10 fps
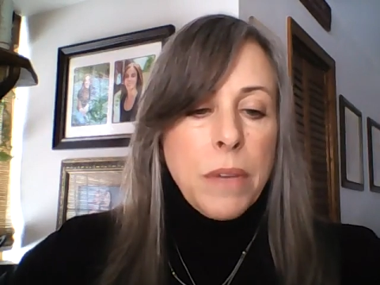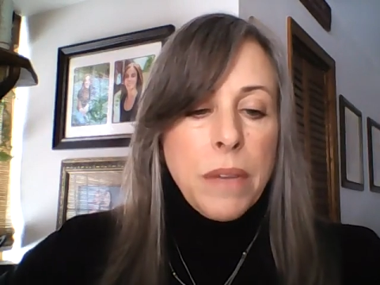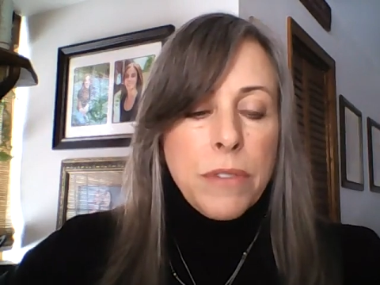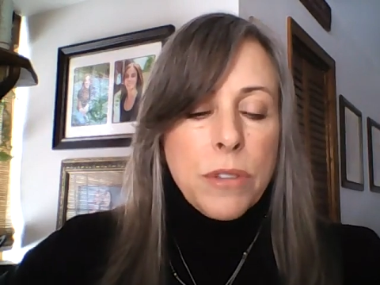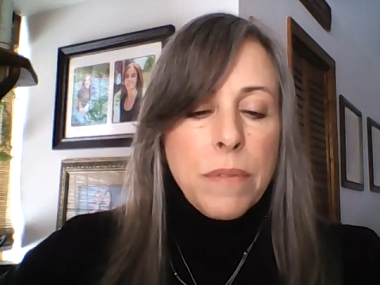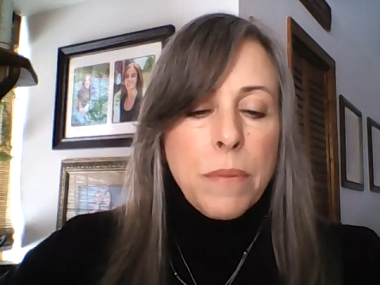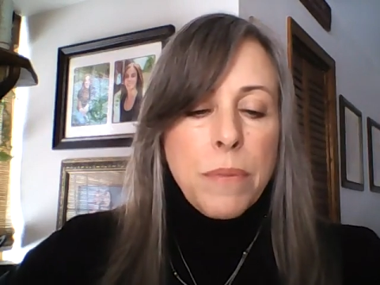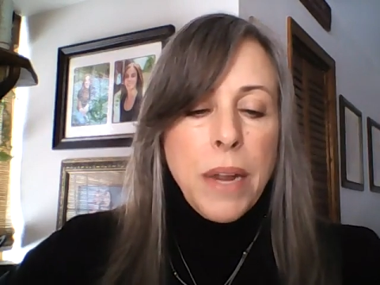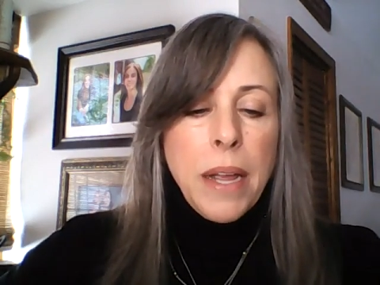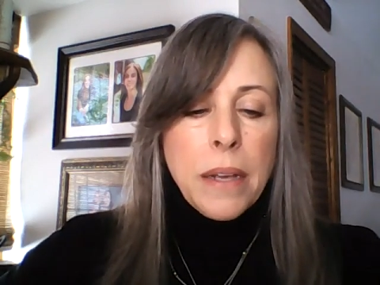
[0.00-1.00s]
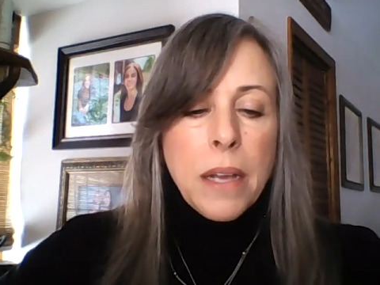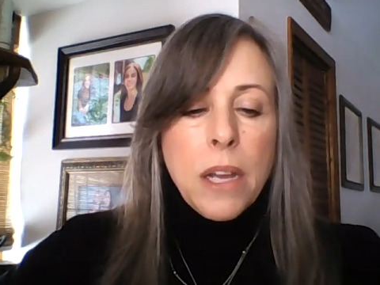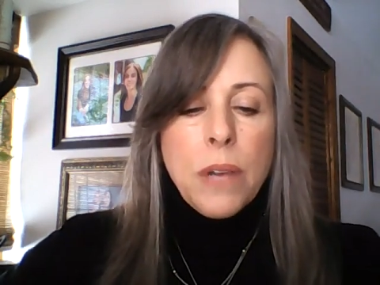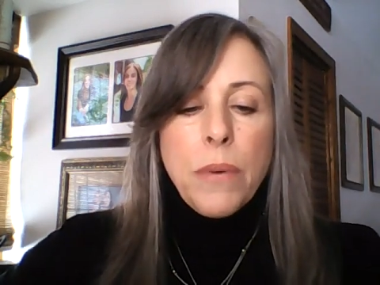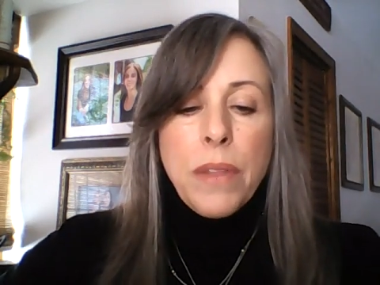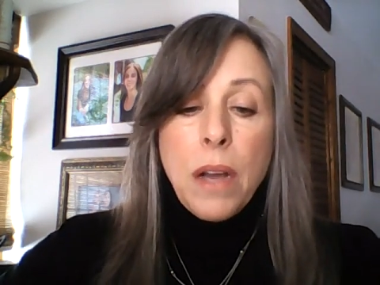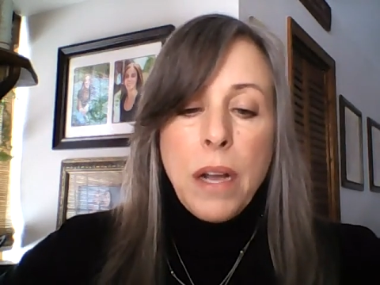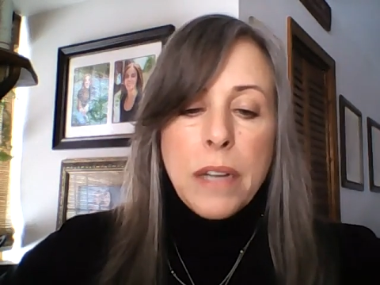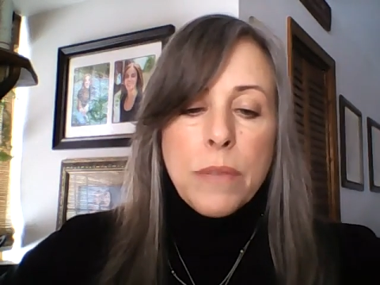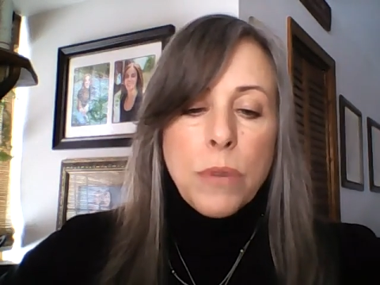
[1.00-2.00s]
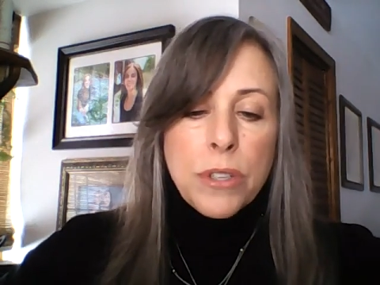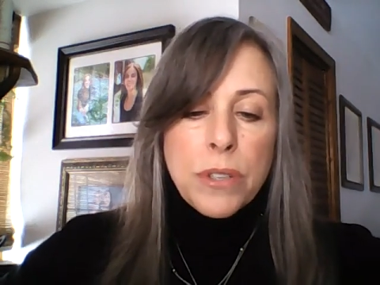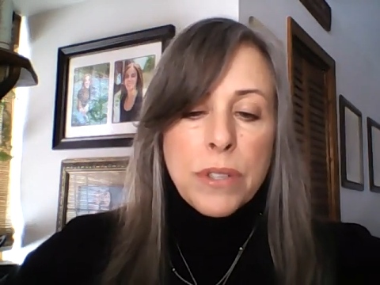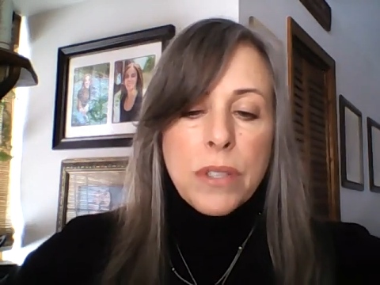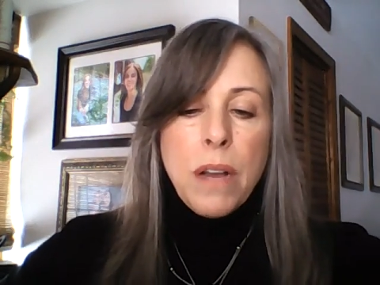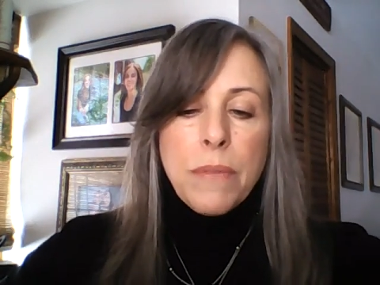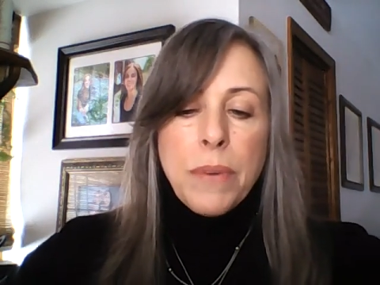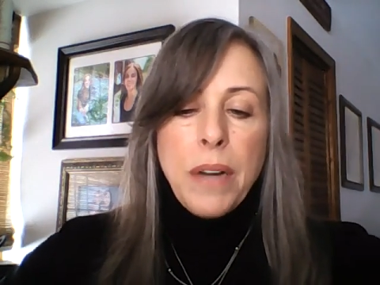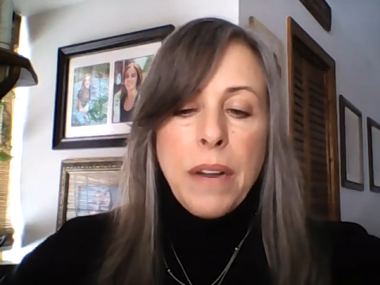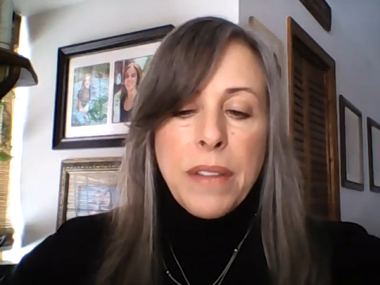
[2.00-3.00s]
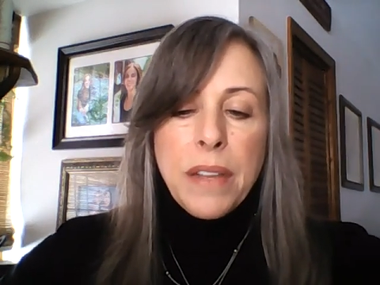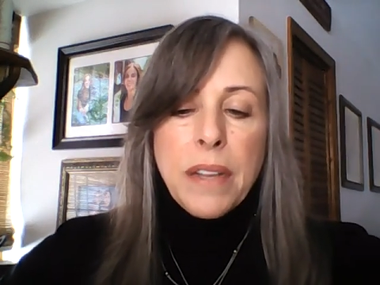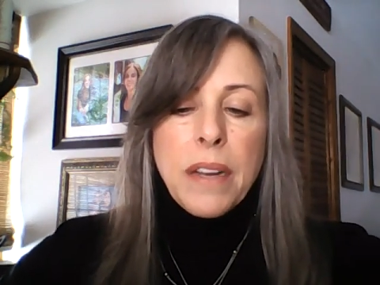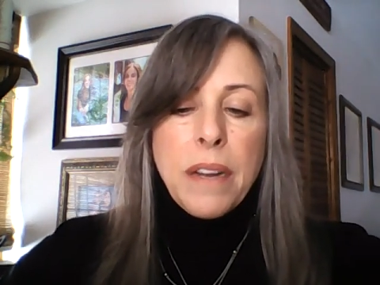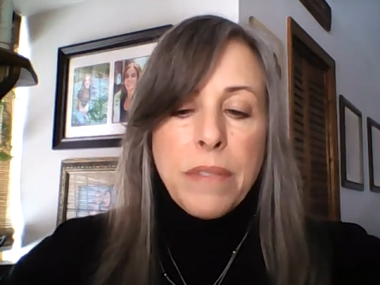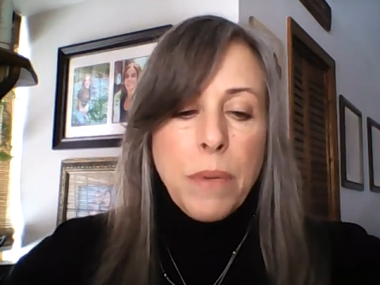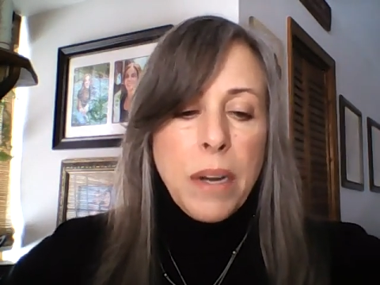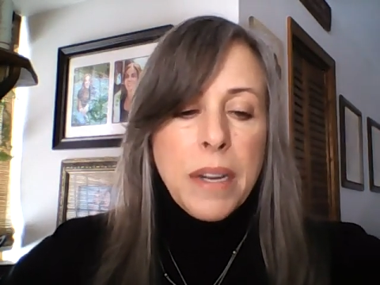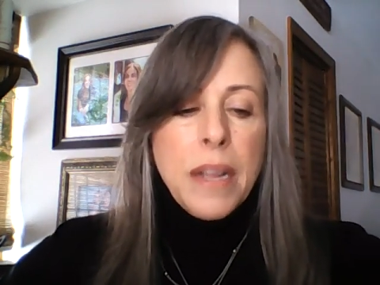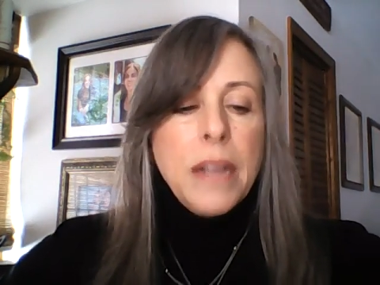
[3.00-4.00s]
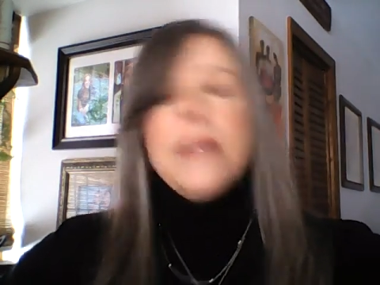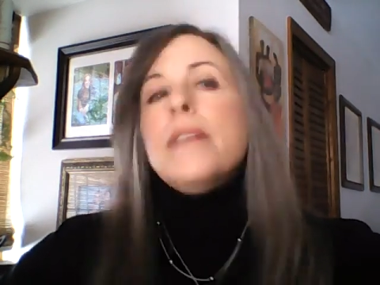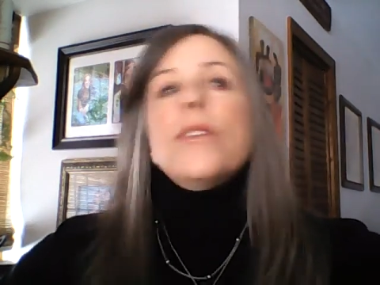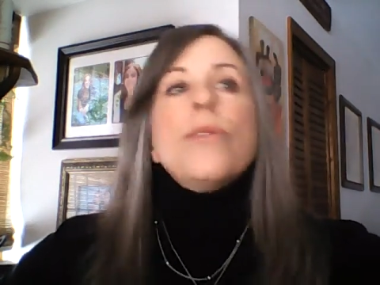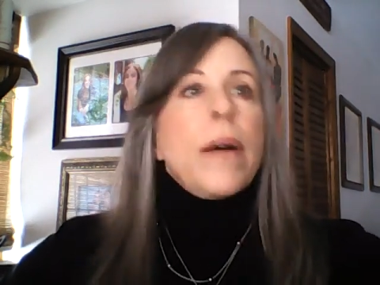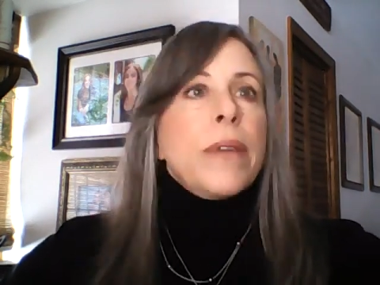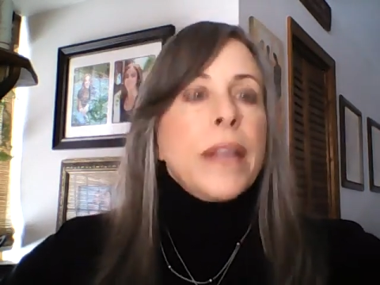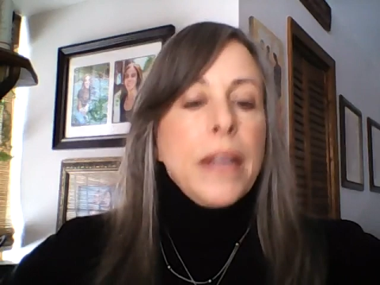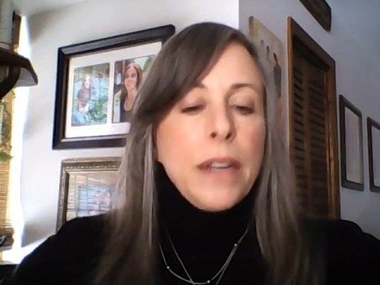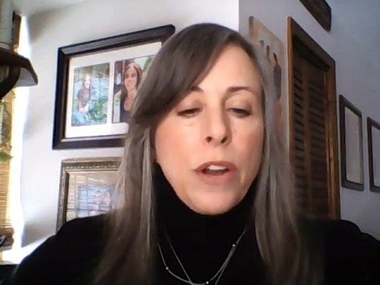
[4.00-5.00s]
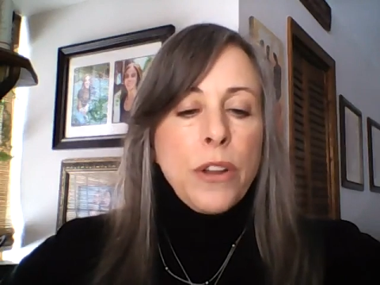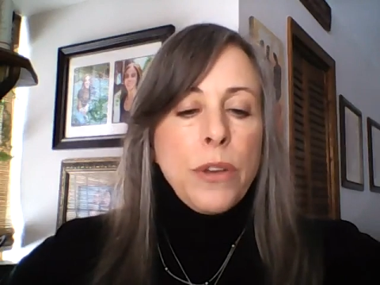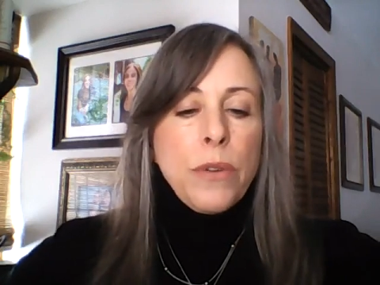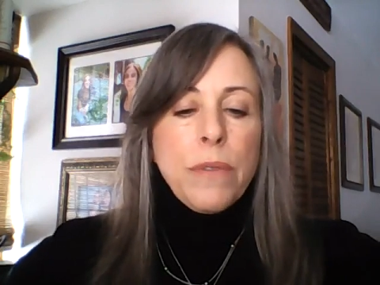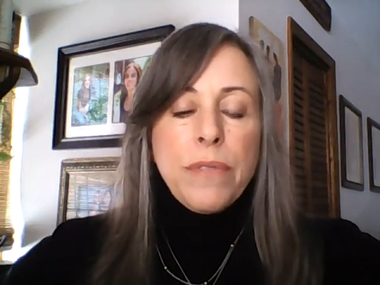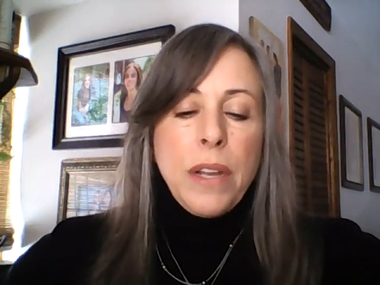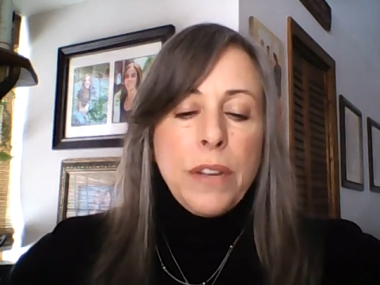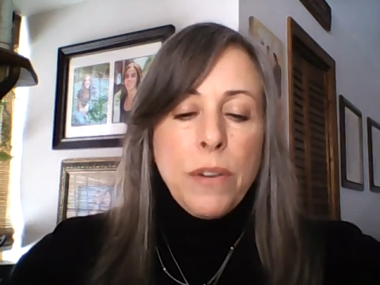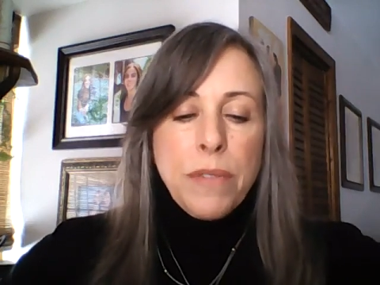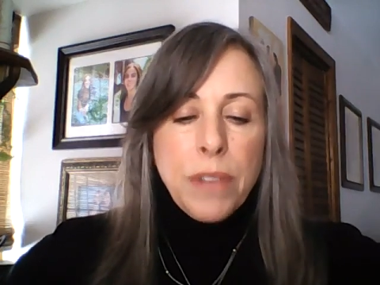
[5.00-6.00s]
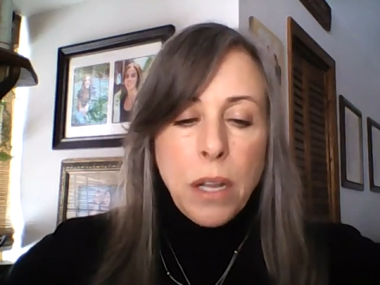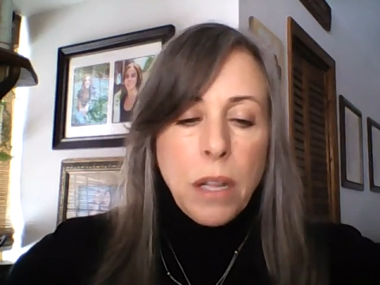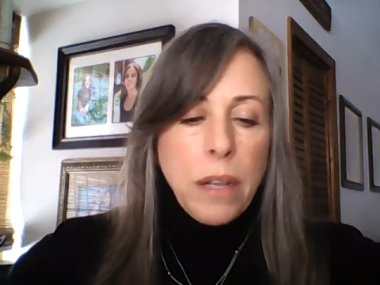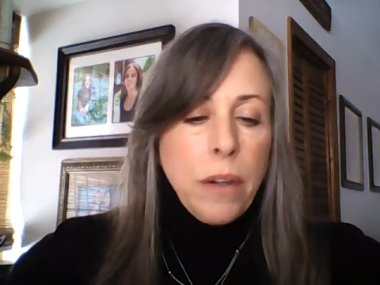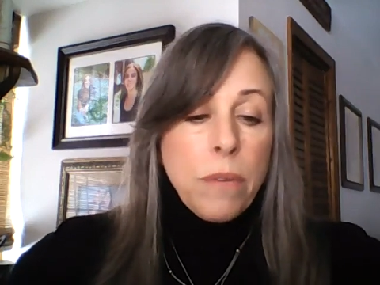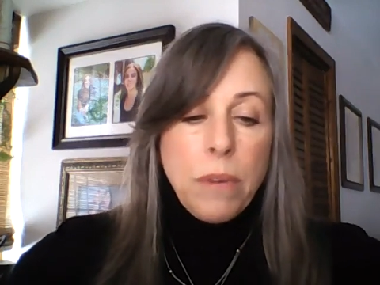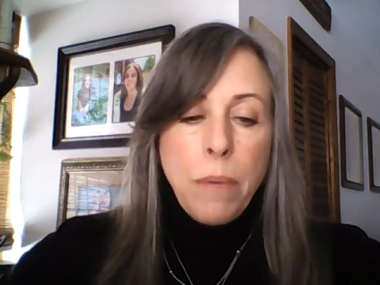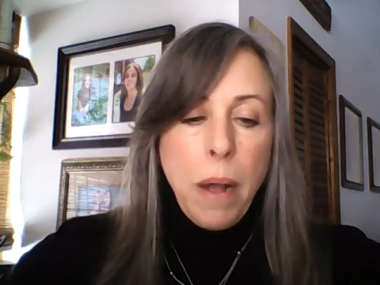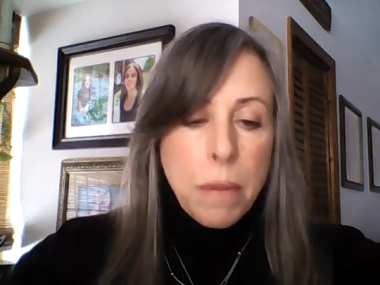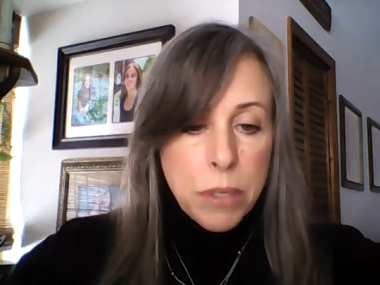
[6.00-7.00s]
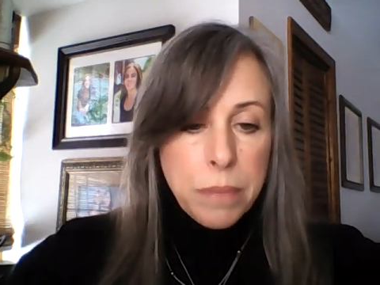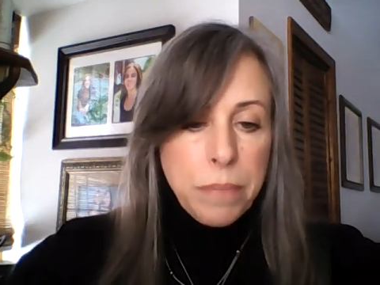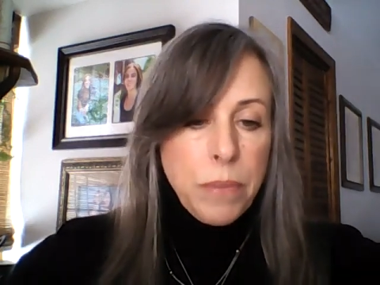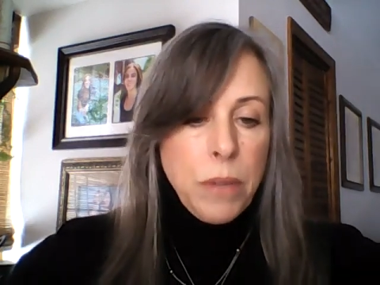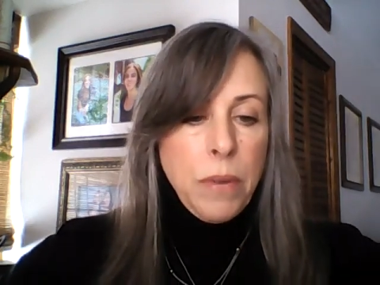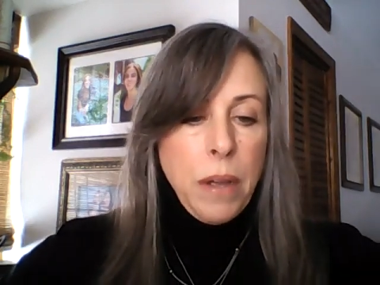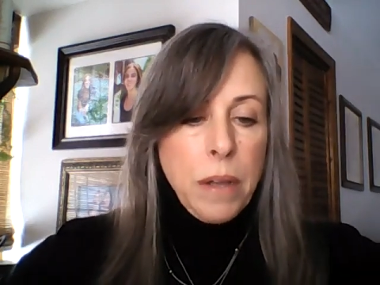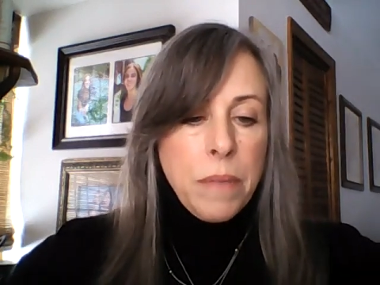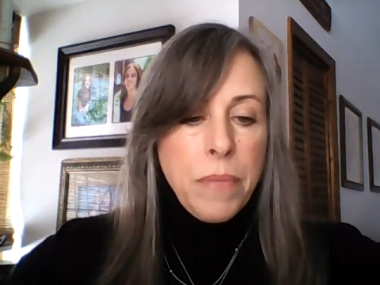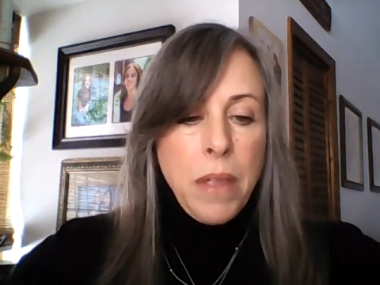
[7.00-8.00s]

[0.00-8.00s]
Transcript: Give yourself a break with a kind word to yourself when everything and everyone is crowding in on you and you're feeling like overwhelmed. Okay.